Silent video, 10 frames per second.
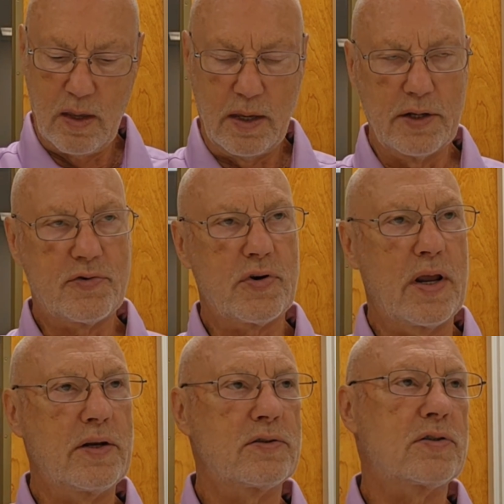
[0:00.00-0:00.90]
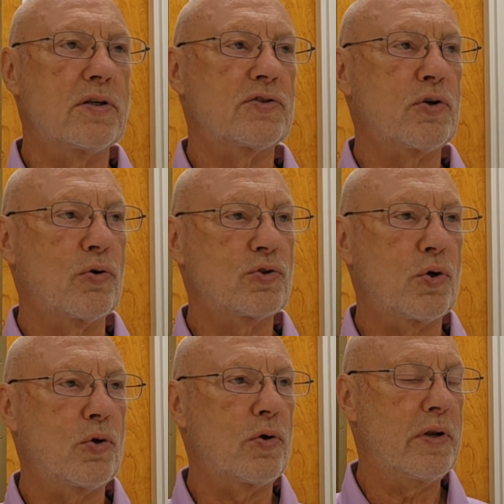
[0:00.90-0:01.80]
It changed the
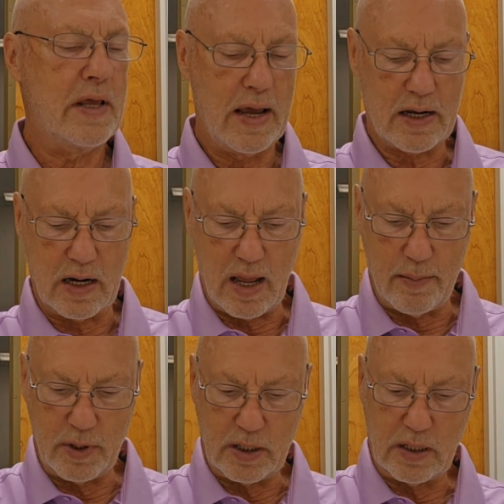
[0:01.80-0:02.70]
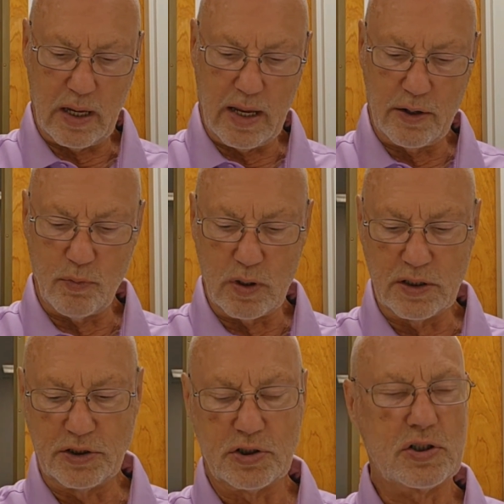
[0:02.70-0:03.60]
social and the economic and the
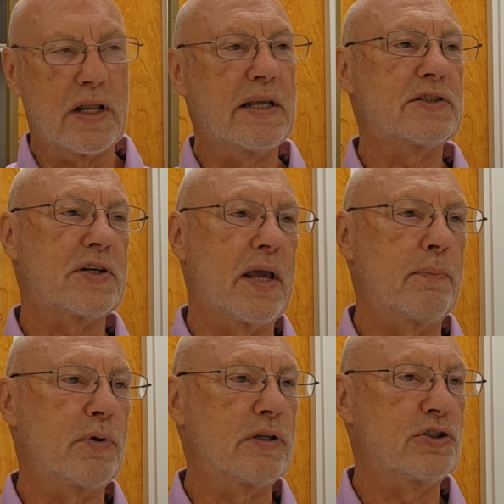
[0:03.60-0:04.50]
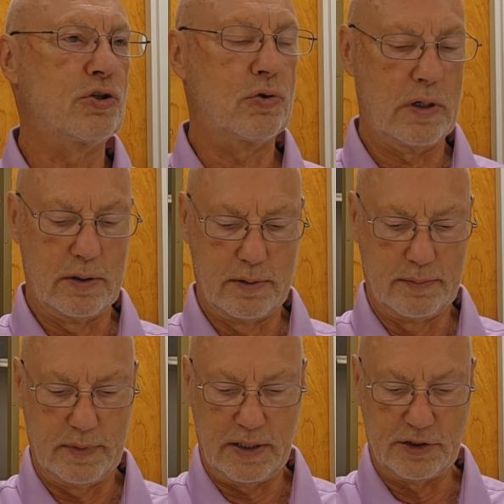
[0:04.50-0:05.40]
religious landscape in Judah
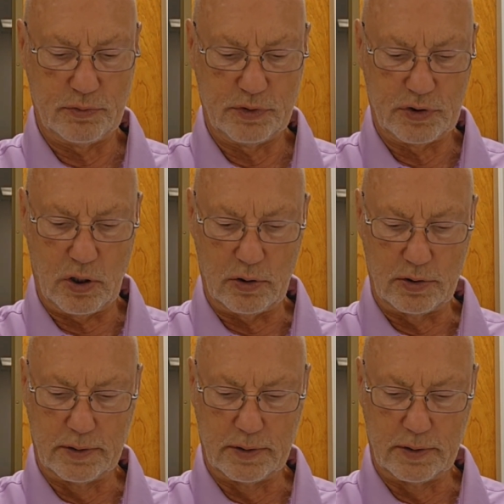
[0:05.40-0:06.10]
as a result.